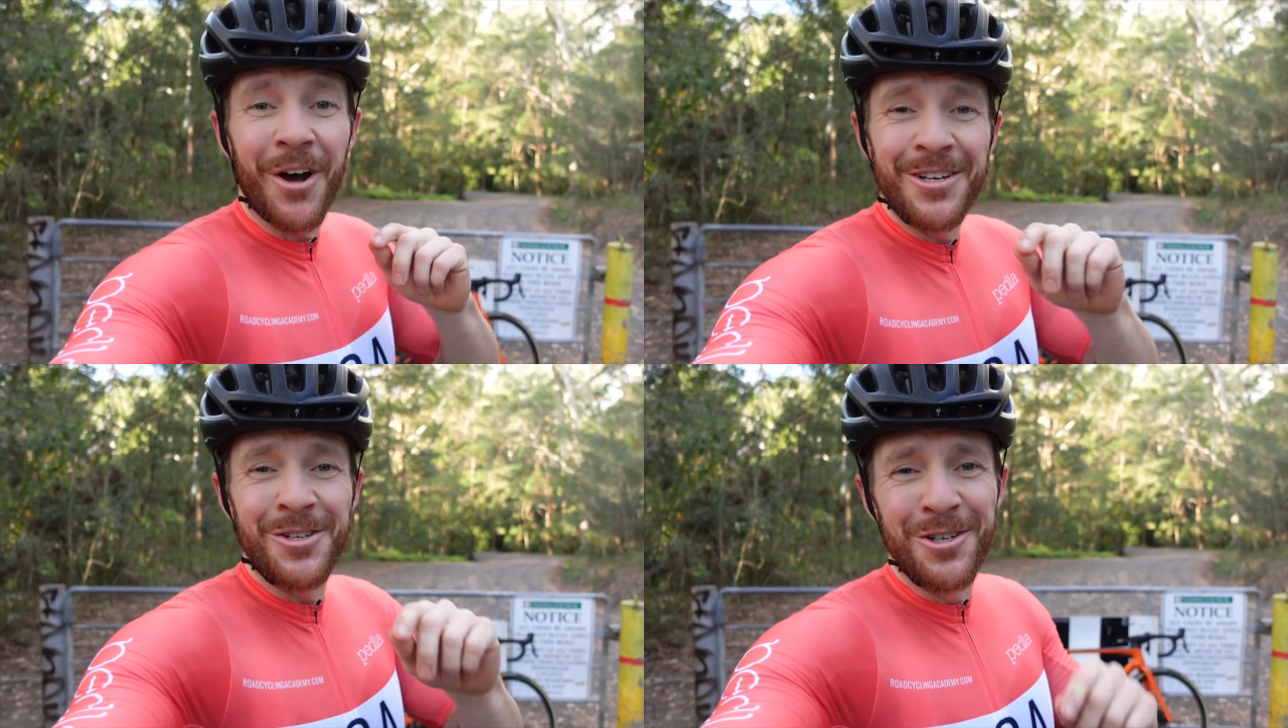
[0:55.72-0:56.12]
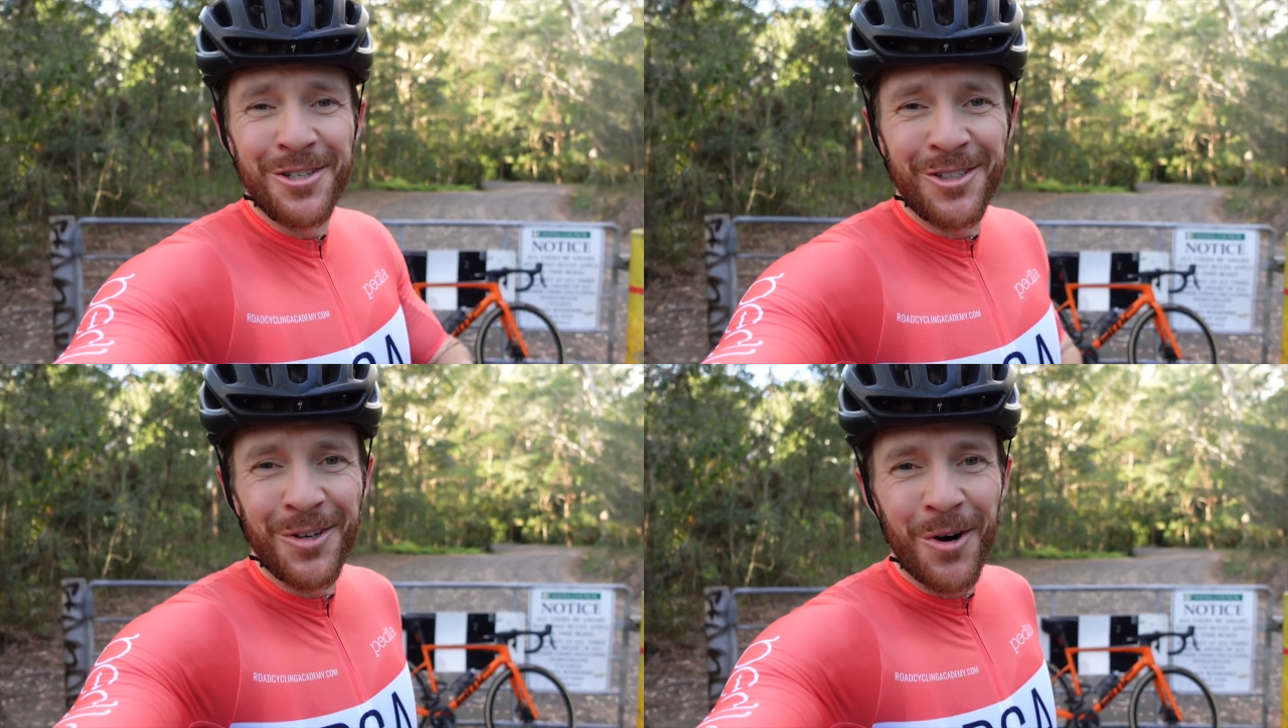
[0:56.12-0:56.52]
as you
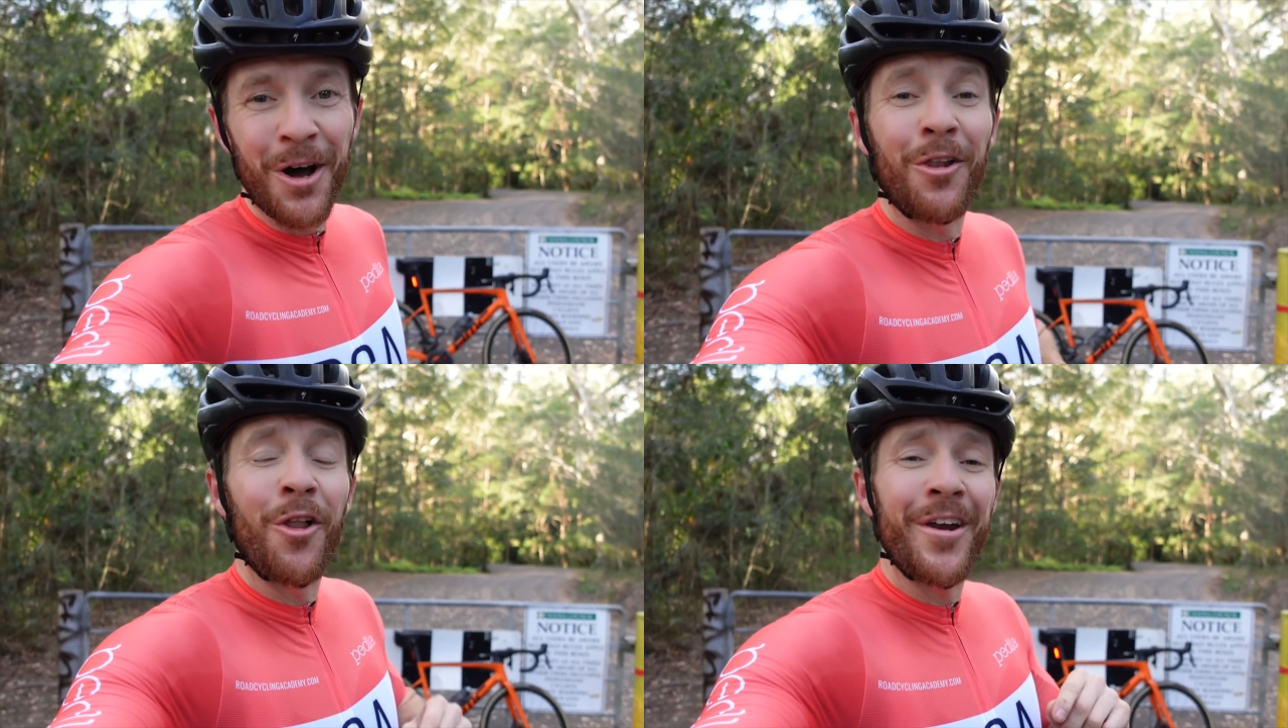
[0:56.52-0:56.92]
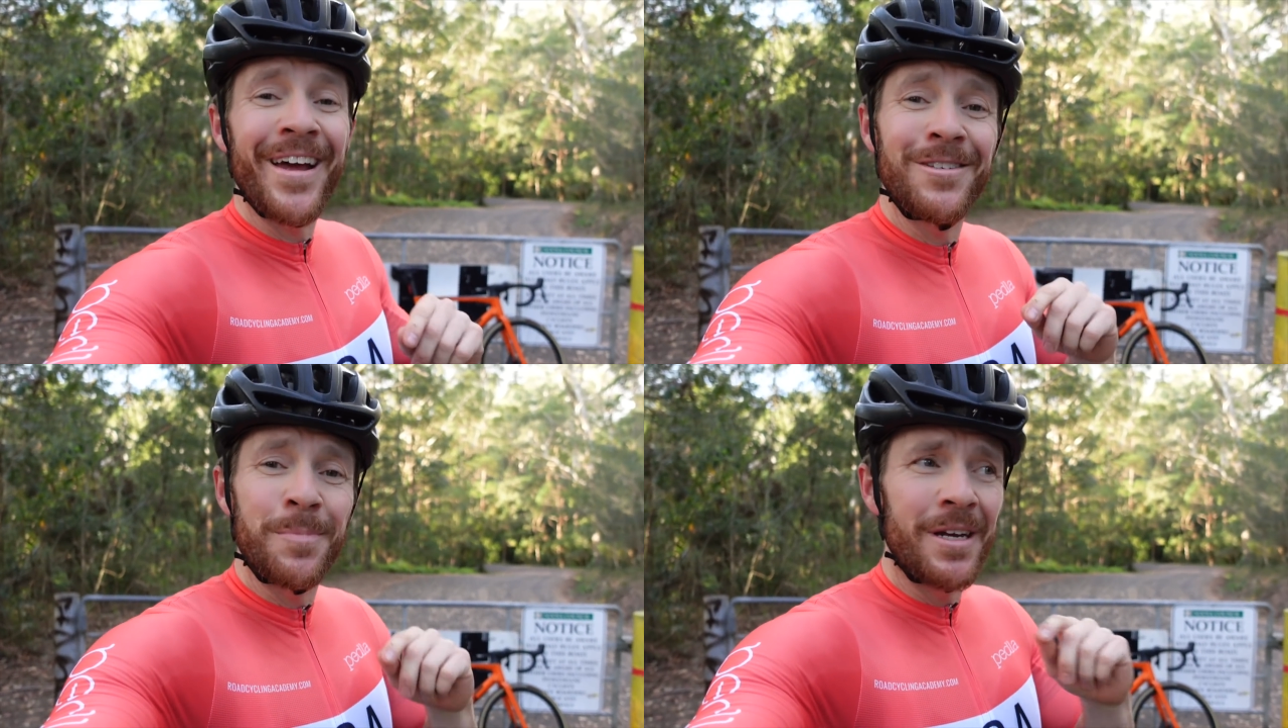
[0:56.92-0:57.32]
just saw, a lot
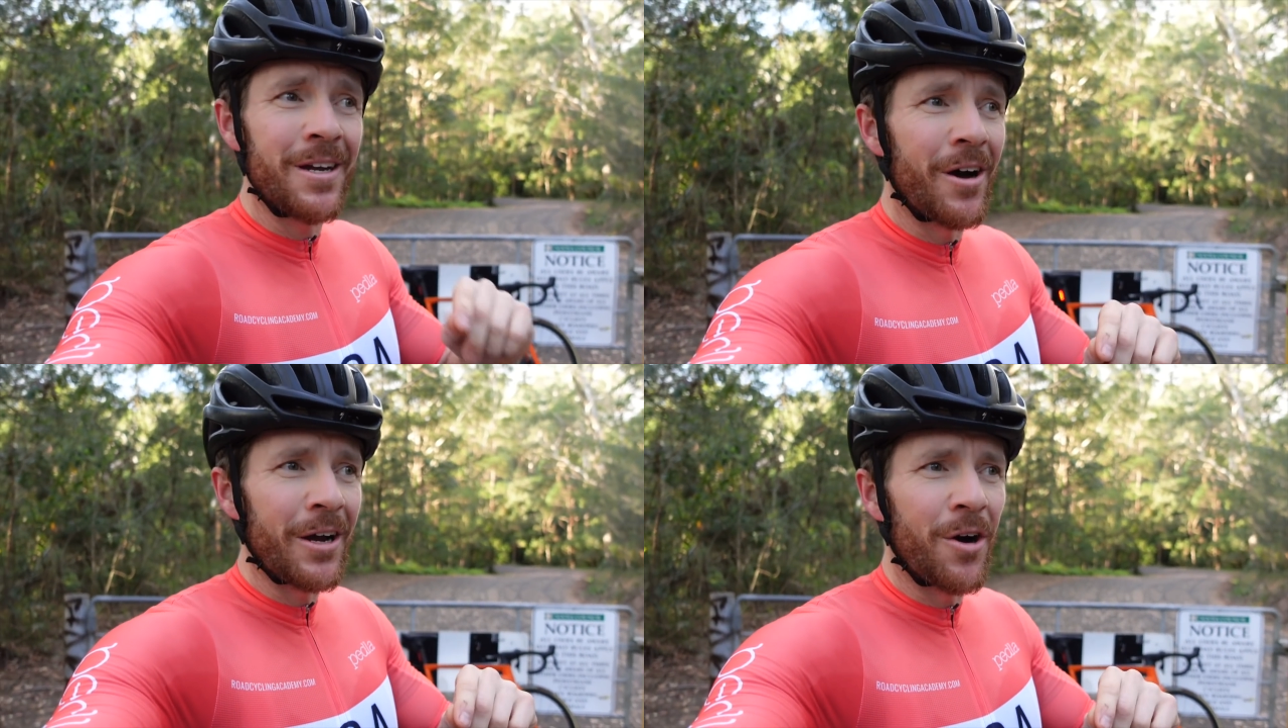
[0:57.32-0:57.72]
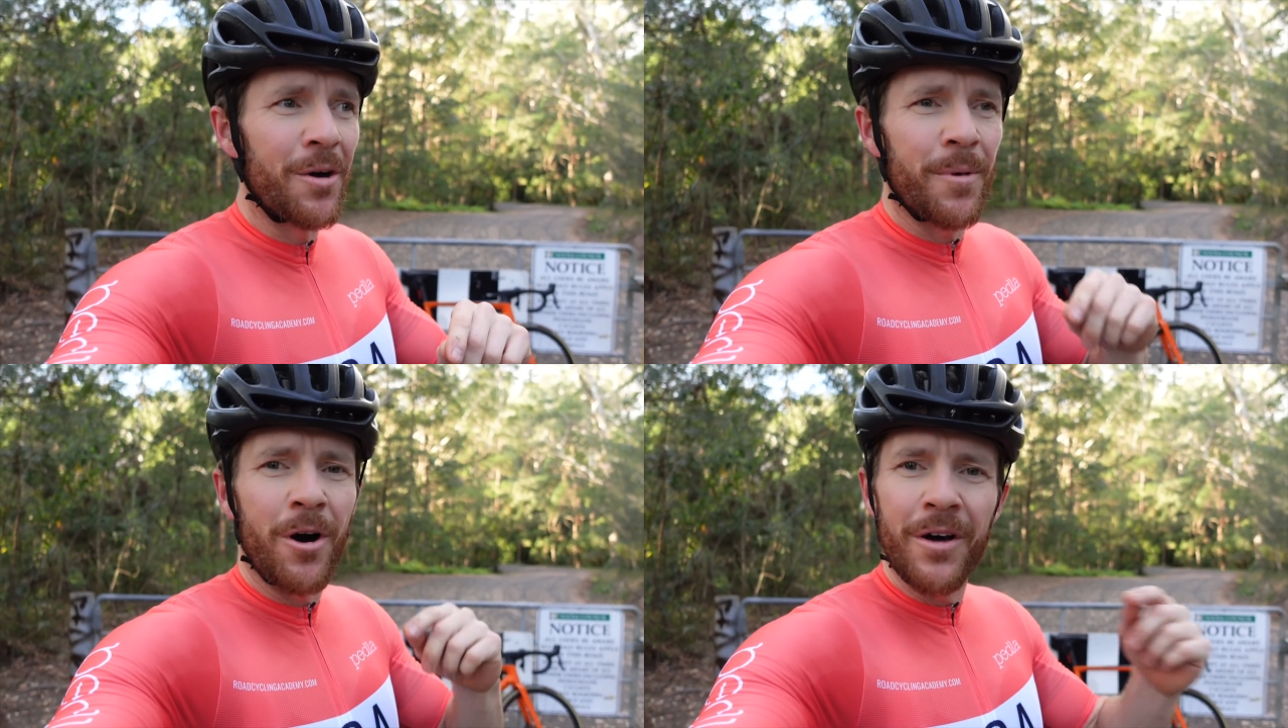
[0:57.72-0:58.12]
has been going
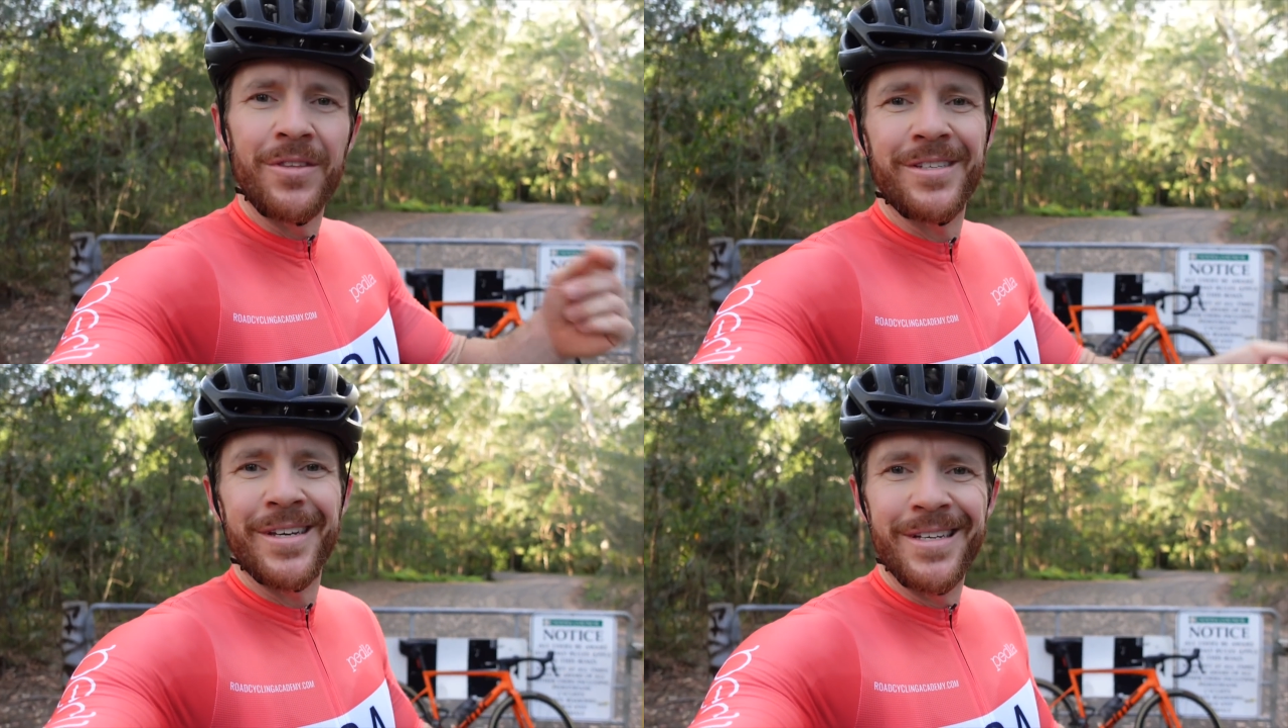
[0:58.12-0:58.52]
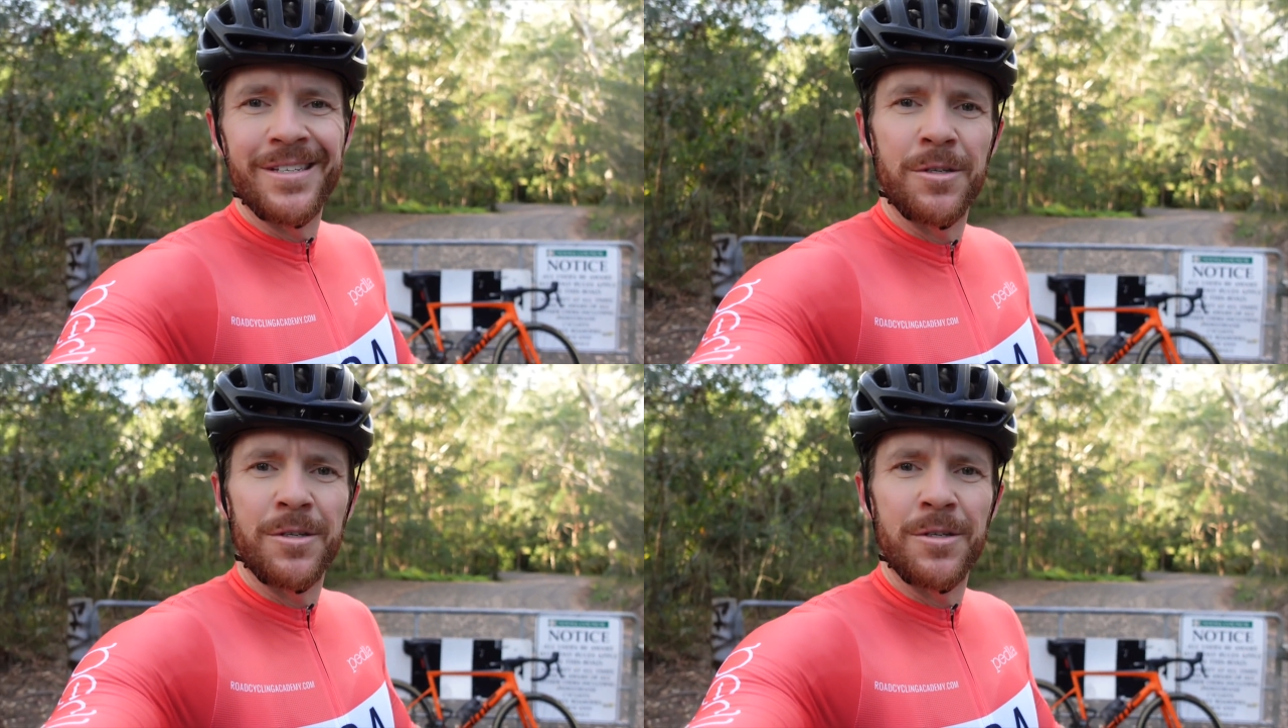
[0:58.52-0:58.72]
on behind the scenes.